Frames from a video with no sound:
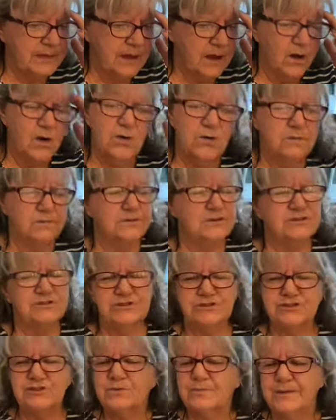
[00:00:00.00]
Oh, there's
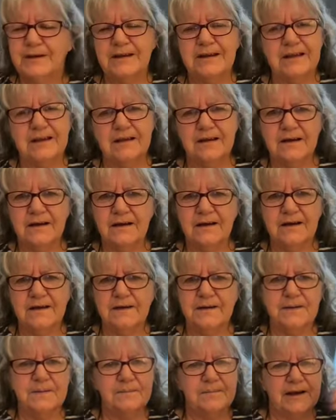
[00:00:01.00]
so many.
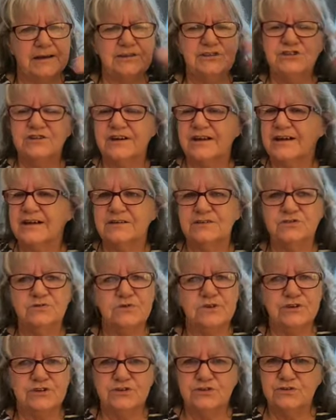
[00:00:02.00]
Um, I should
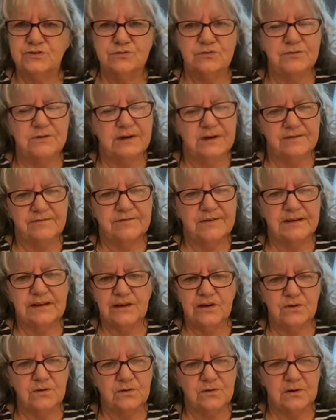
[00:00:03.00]
actually do a
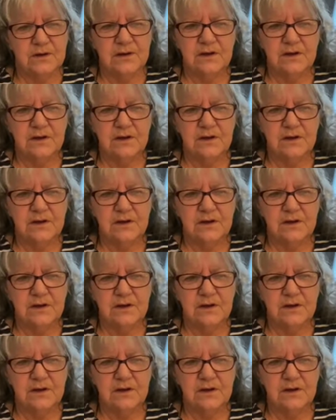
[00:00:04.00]
video.